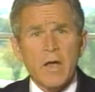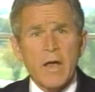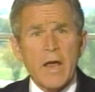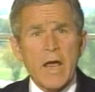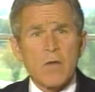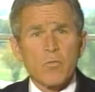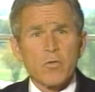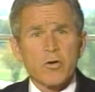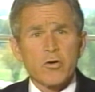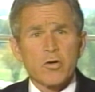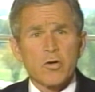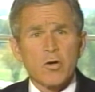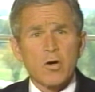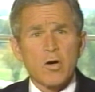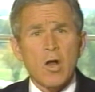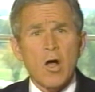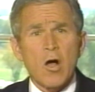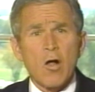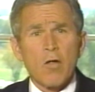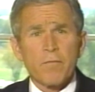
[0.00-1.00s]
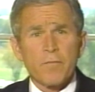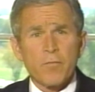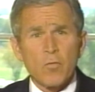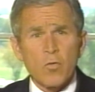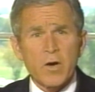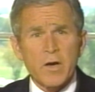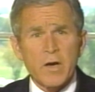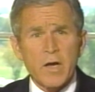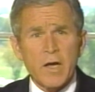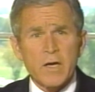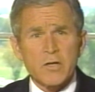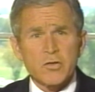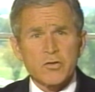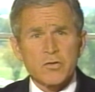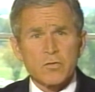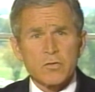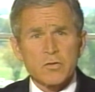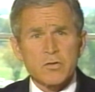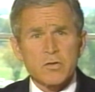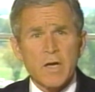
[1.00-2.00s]
and return all foreign
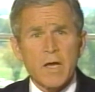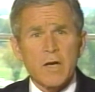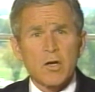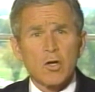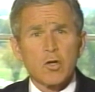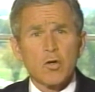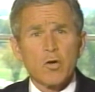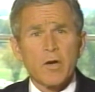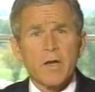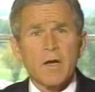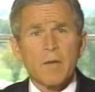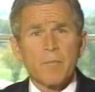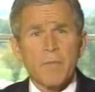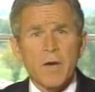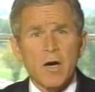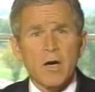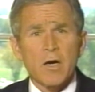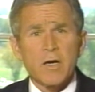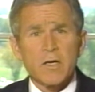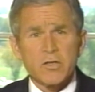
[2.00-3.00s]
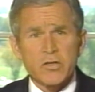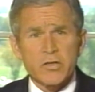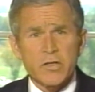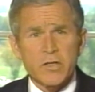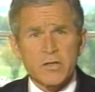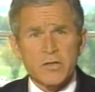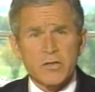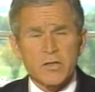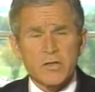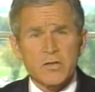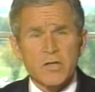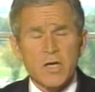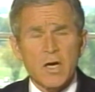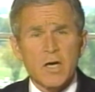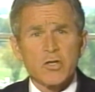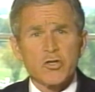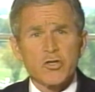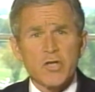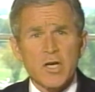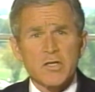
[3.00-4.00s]
nationals, including American citizens,
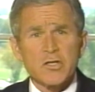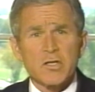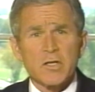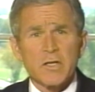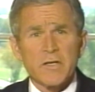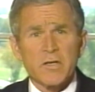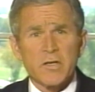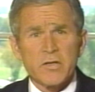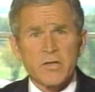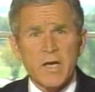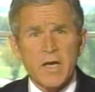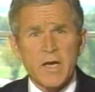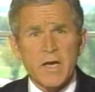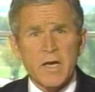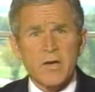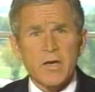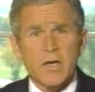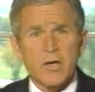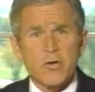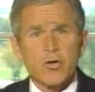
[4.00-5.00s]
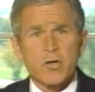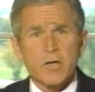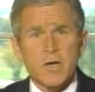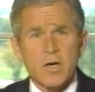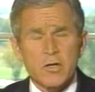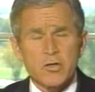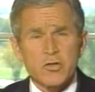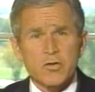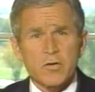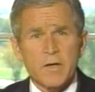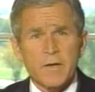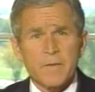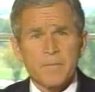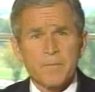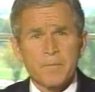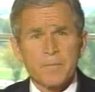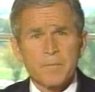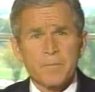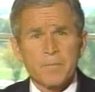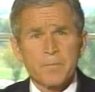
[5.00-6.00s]
unjustly detained in your country.
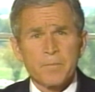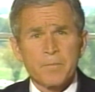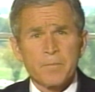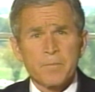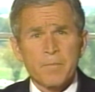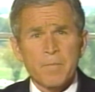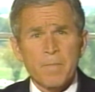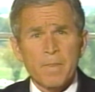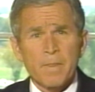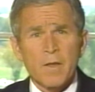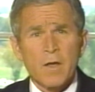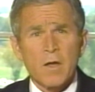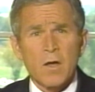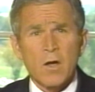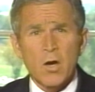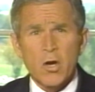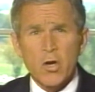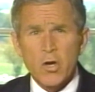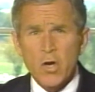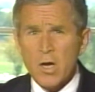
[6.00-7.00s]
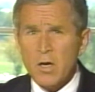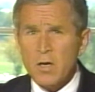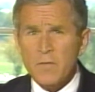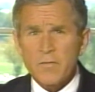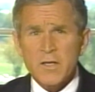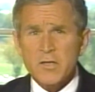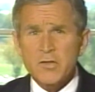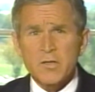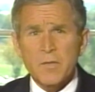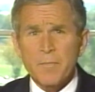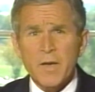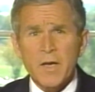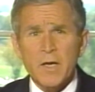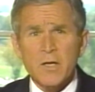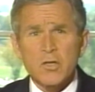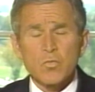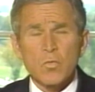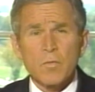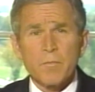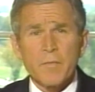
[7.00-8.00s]
None of these
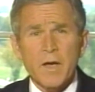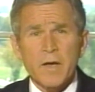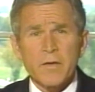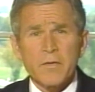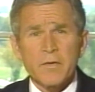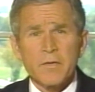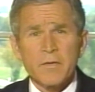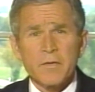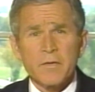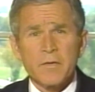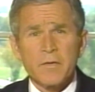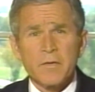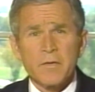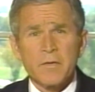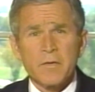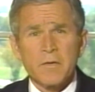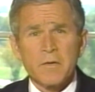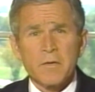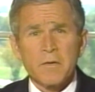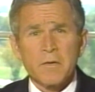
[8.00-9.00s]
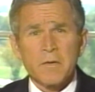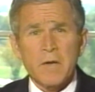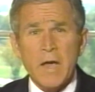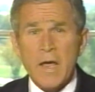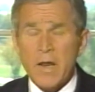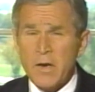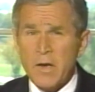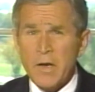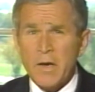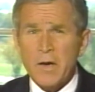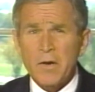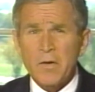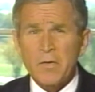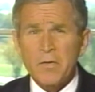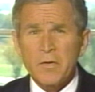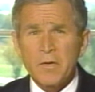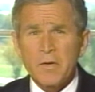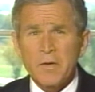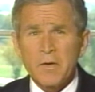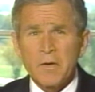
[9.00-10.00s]
demands were met. And now,
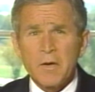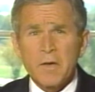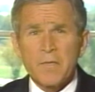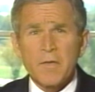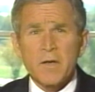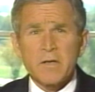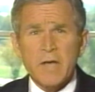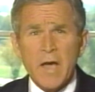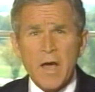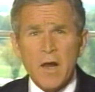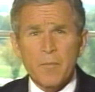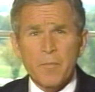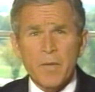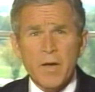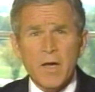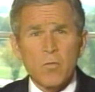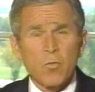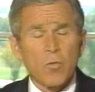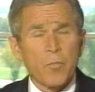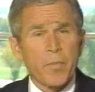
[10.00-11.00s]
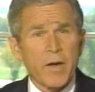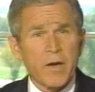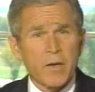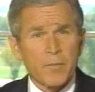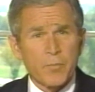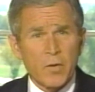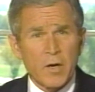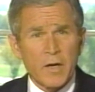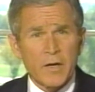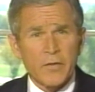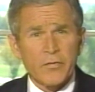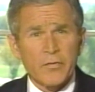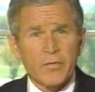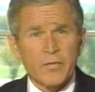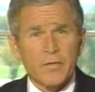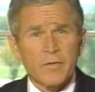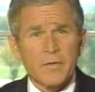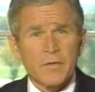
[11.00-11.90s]
the Taliban will pay a price.